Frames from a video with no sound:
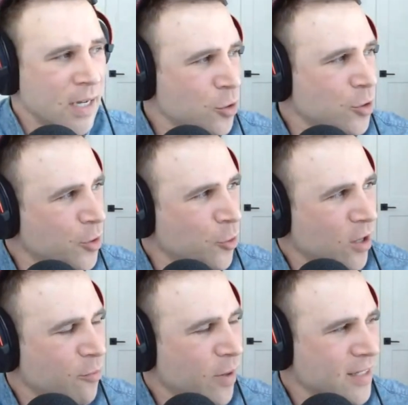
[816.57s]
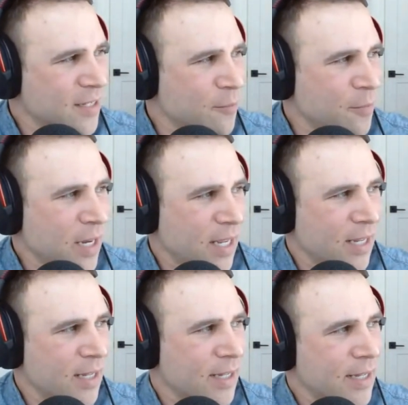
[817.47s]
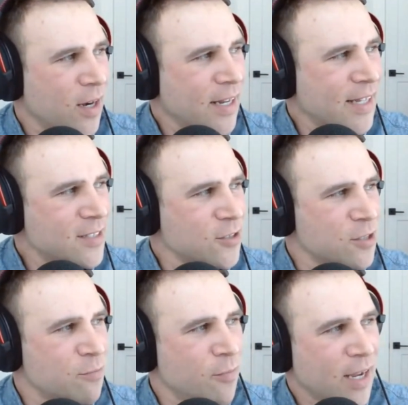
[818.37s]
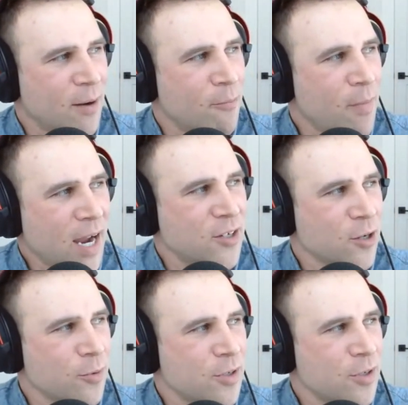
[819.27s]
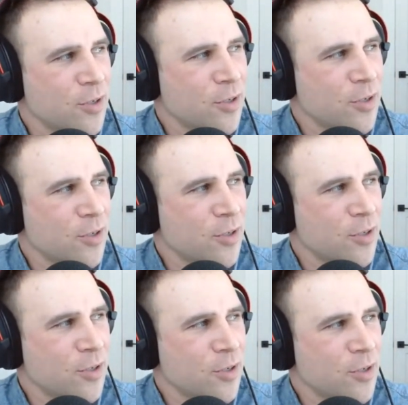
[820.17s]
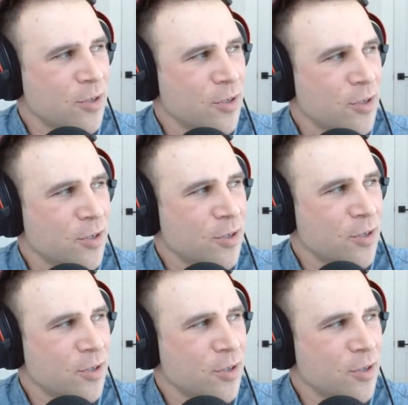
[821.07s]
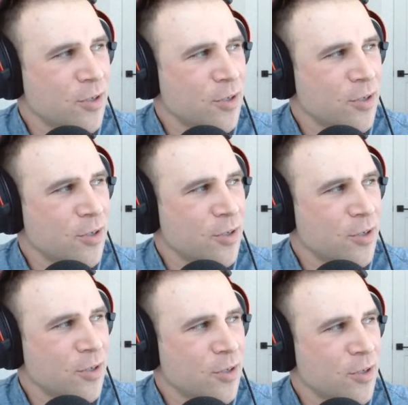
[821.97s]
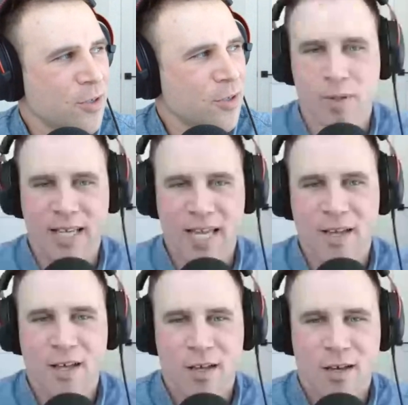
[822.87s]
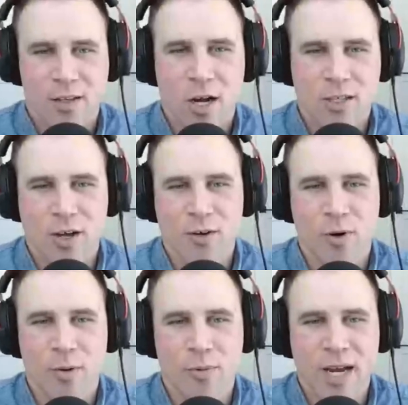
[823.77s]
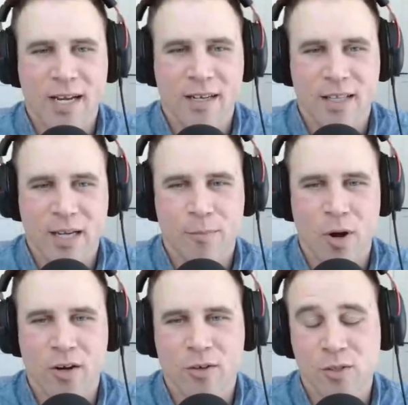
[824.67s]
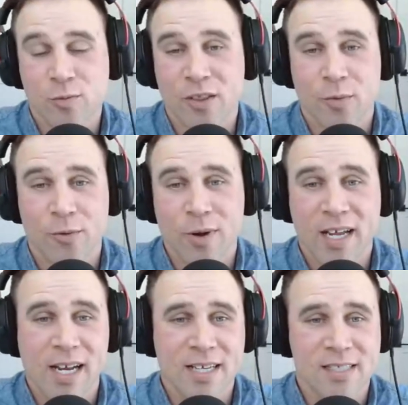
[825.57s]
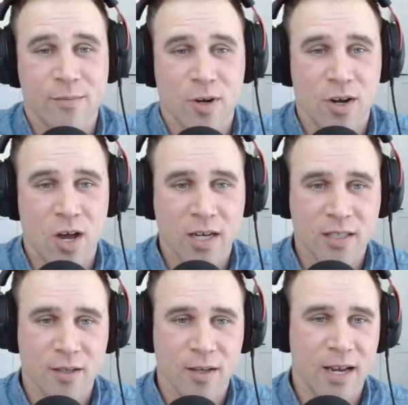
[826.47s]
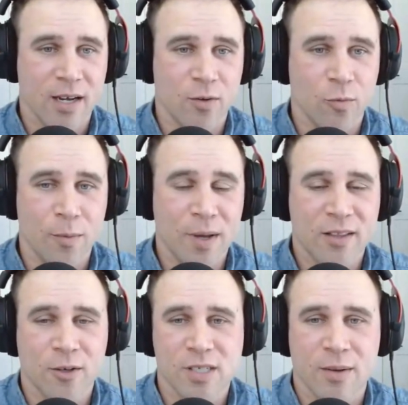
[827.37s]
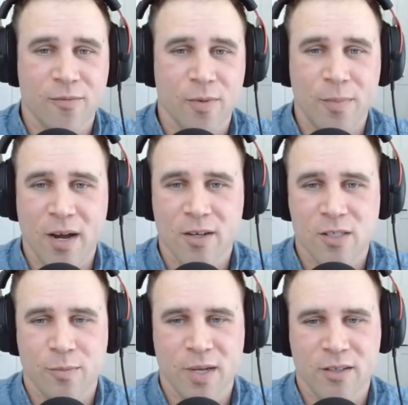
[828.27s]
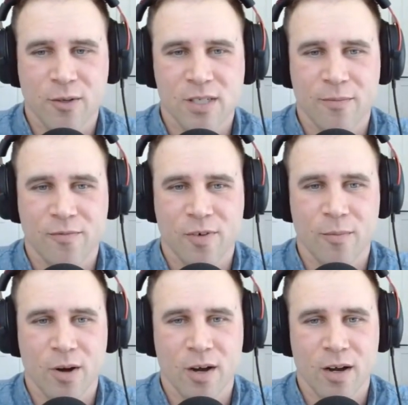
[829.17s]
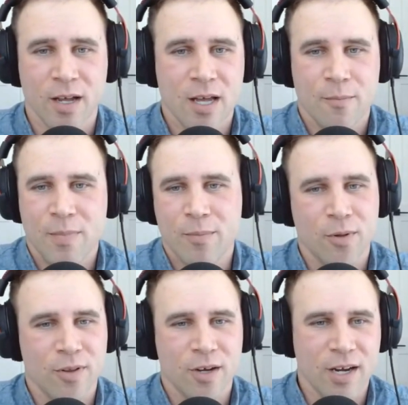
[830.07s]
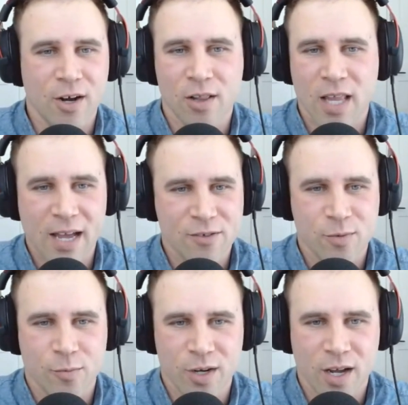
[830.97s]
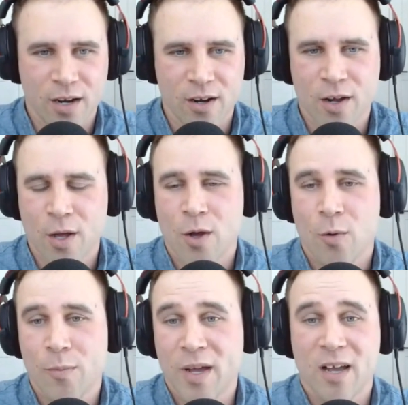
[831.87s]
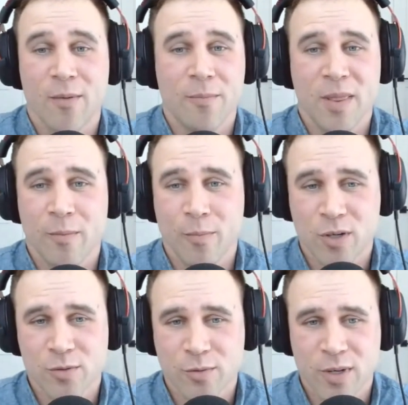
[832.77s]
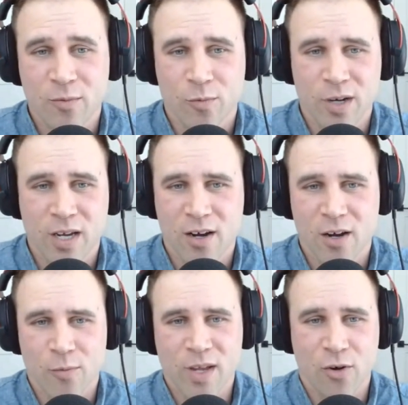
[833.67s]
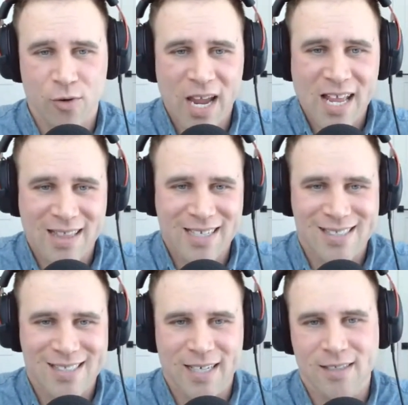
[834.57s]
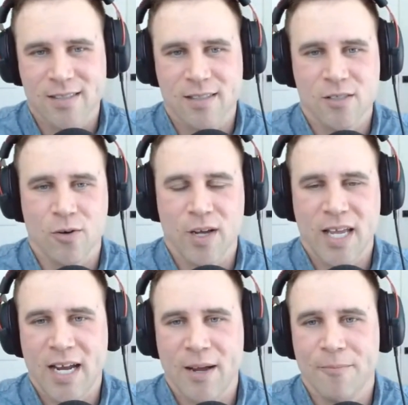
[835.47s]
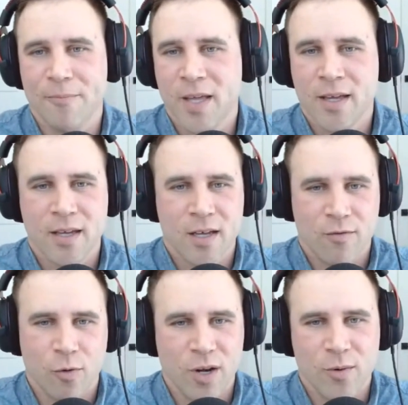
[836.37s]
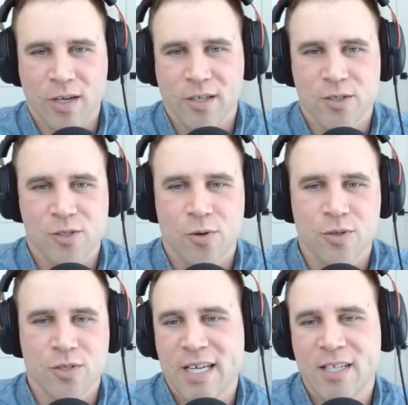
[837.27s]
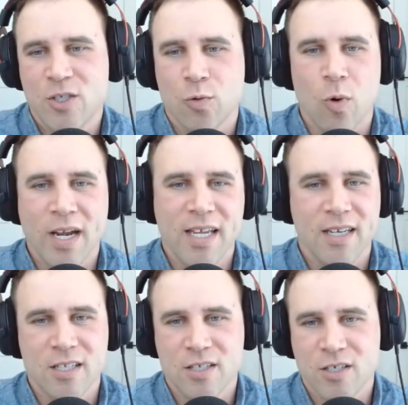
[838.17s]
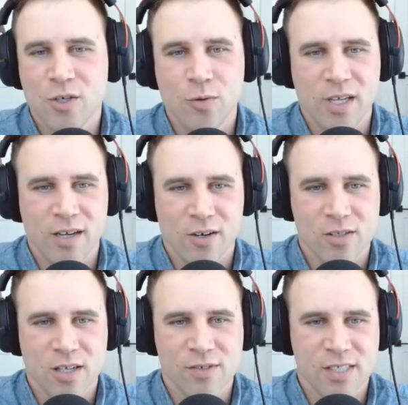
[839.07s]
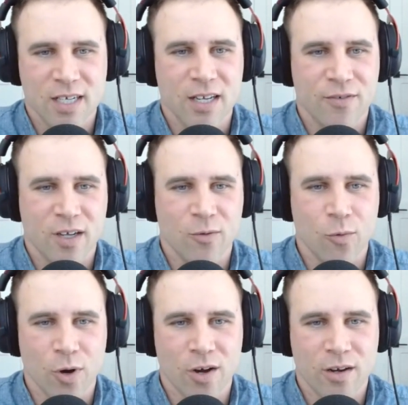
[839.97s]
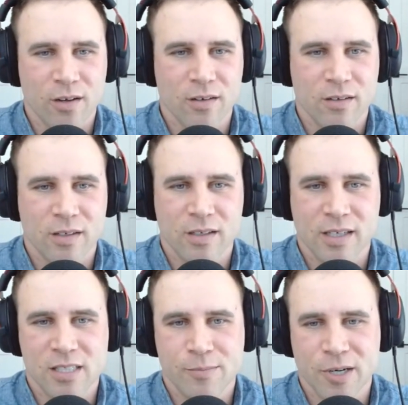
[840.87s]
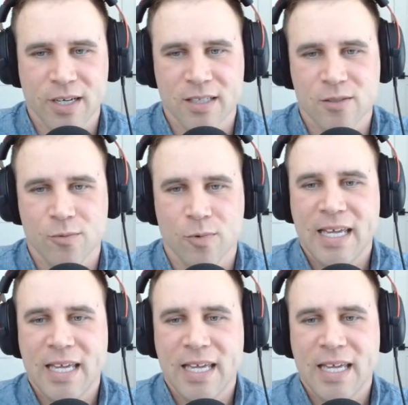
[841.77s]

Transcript: So, new wealth mindset, meaning when, and this is just, again, my interpretation, we've got certain experiences and beliefs that we get locked onto our brain like barnacles, whether we recognize them or not. And we pick those up from our parents, we pick those up from our people that are in our lives when we're younger. We pick them up in the books we read when we're younger, and we create these things. And so, again, I'm 41 years old, say 22 years of significant work experience.